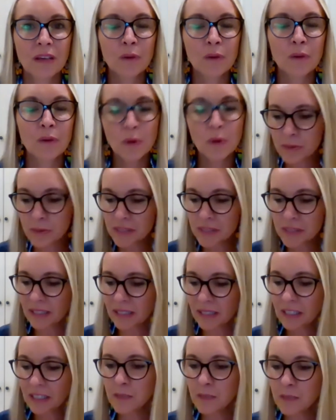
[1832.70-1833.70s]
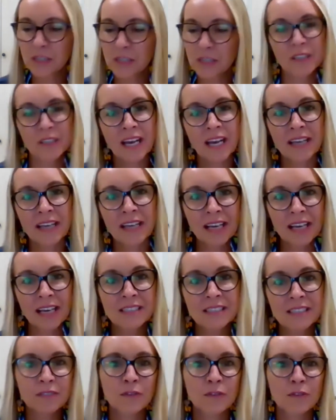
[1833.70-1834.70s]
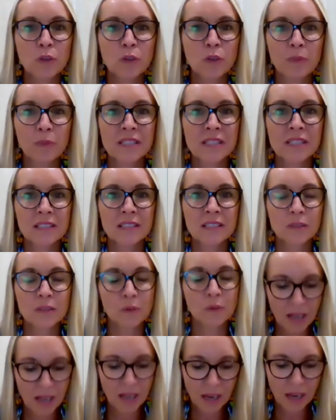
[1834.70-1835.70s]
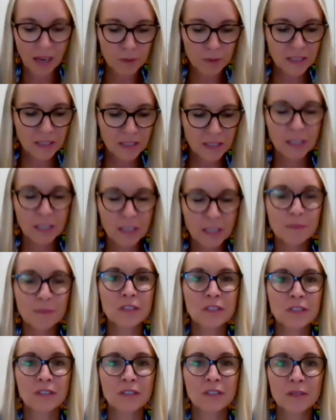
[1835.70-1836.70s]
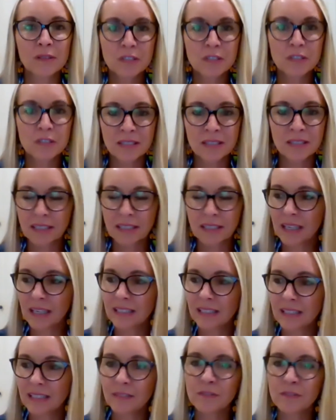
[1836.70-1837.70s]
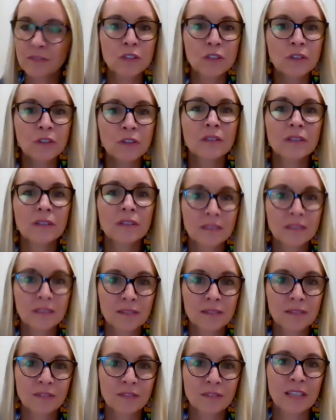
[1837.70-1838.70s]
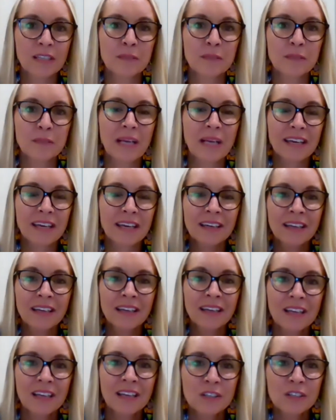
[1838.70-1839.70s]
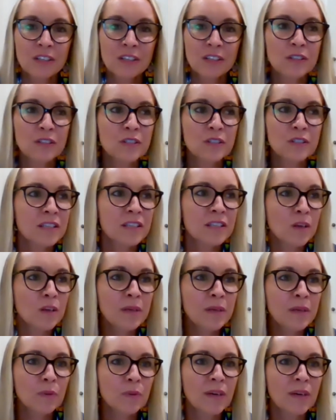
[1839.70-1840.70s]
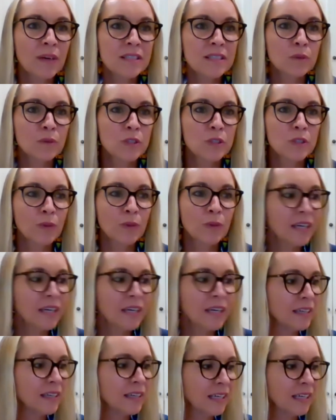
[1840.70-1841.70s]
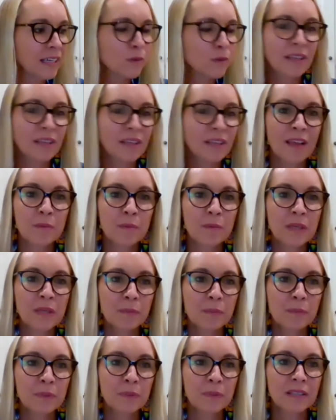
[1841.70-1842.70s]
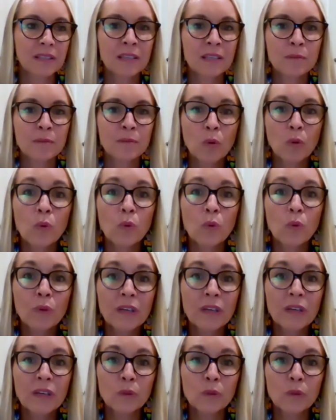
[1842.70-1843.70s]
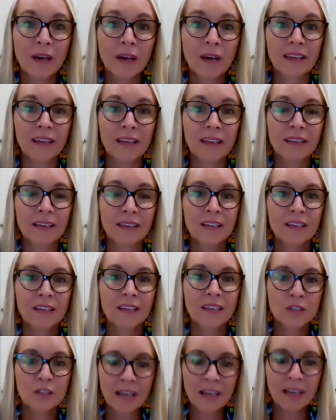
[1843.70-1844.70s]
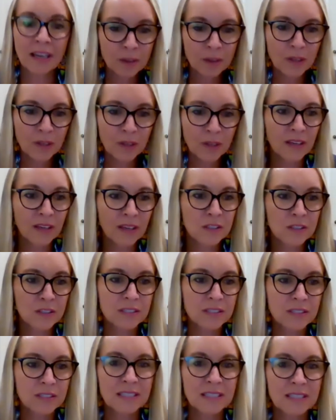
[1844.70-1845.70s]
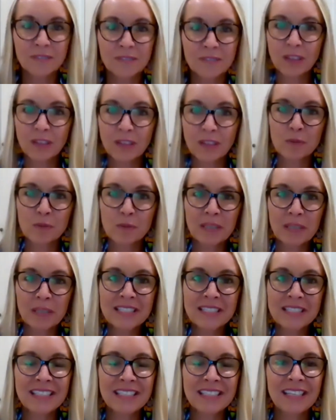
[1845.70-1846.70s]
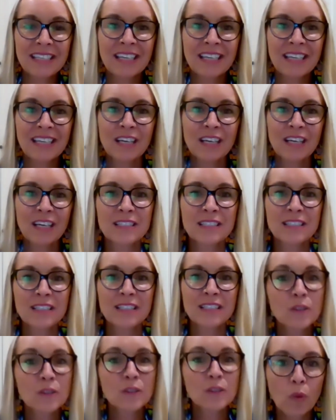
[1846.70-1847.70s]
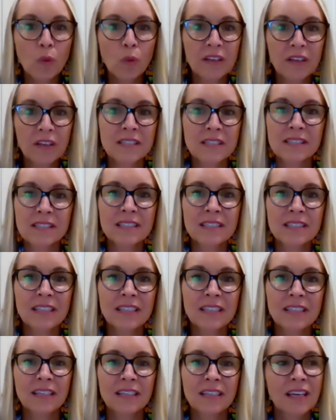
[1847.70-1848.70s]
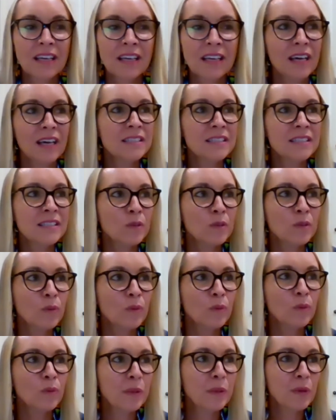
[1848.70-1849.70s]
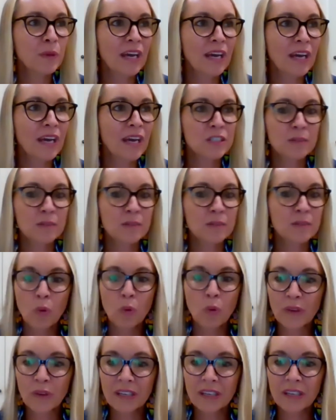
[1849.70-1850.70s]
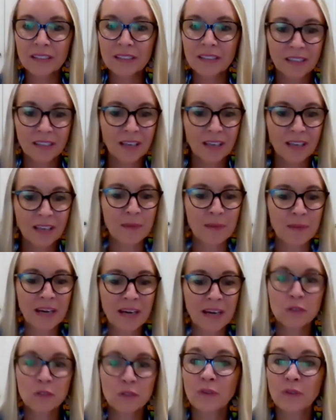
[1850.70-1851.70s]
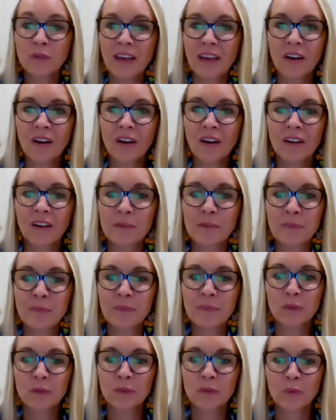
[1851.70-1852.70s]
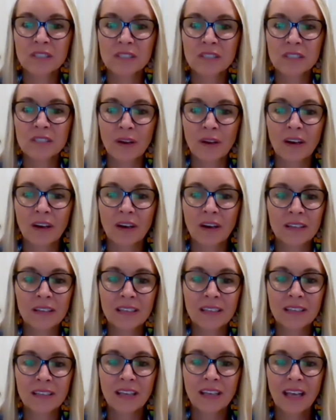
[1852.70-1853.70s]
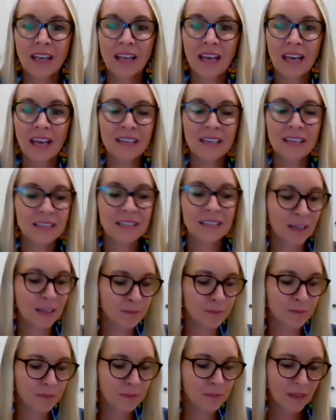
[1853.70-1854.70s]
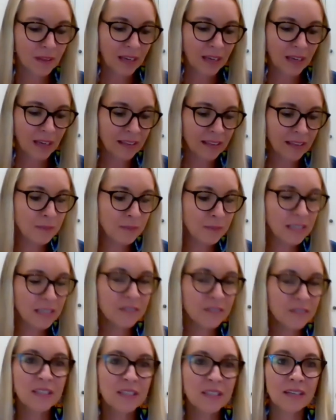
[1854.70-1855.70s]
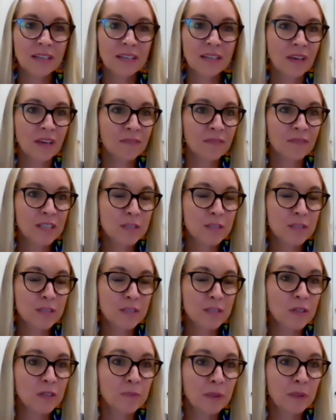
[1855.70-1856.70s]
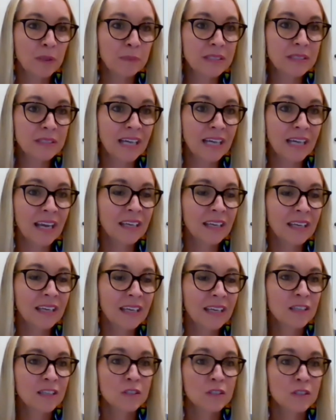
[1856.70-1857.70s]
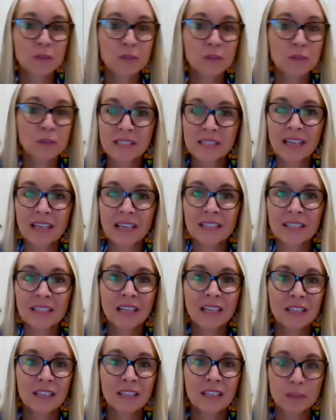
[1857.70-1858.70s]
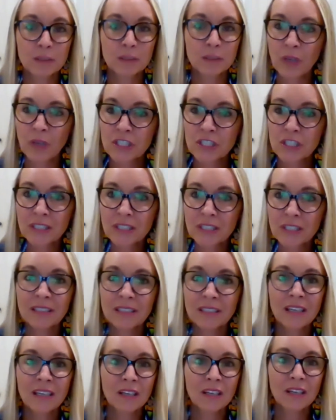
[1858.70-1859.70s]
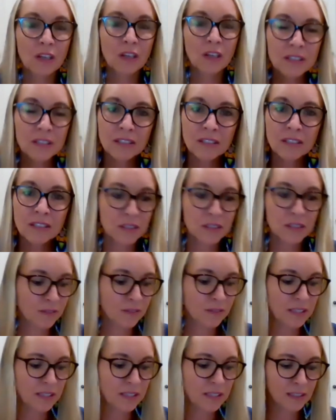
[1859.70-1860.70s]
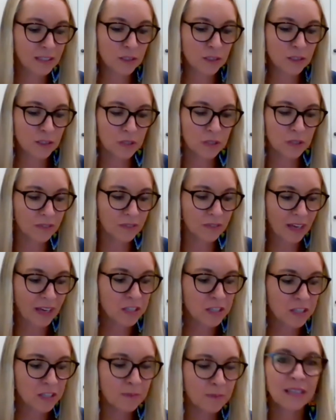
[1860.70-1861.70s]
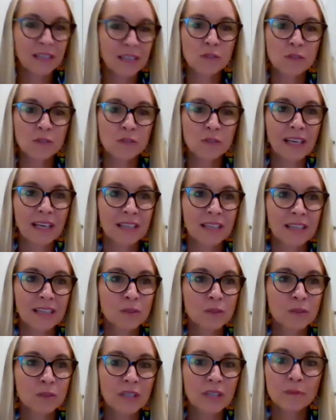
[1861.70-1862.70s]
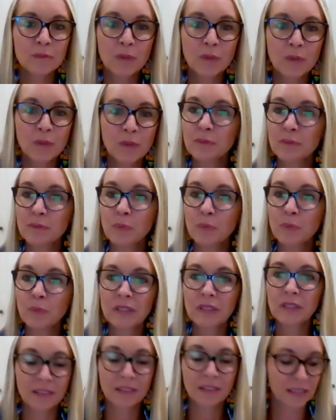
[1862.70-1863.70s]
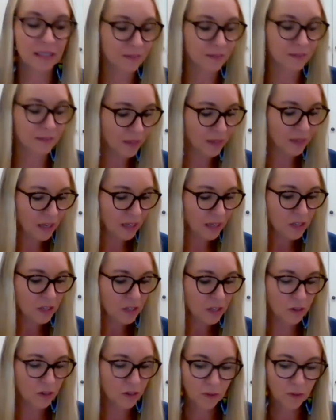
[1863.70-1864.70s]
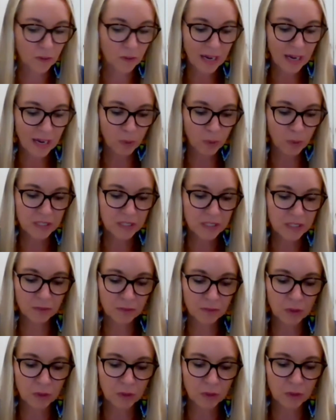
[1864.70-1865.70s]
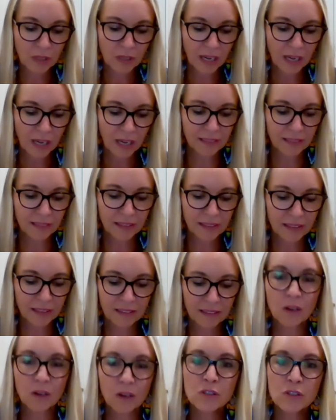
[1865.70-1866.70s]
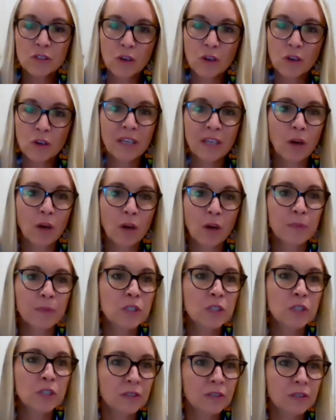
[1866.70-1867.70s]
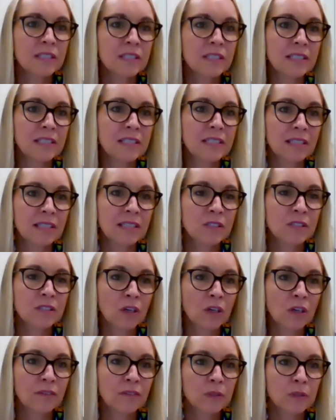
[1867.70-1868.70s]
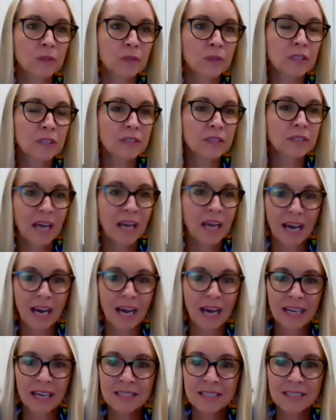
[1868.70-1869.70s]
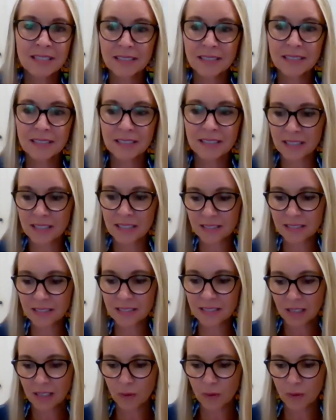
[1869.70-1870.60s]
Or I was thinking about you and I had an idea for your business. Or I was thinking about you and I was just thinking I'd love to fill in the blank. So there's so many ways in which we can connect with other people in a more real way. So I think we're going into a season of vulnerability, a season of authenticity, a season where people are actually more real about who they are, about what's going on. And I think many of us have experienced people dying, suicides, depression, lots and lots of these things, which actually made us realize what's the most important thing. So from my point of view, I think there are so many opportunities in this COVID world. I see it as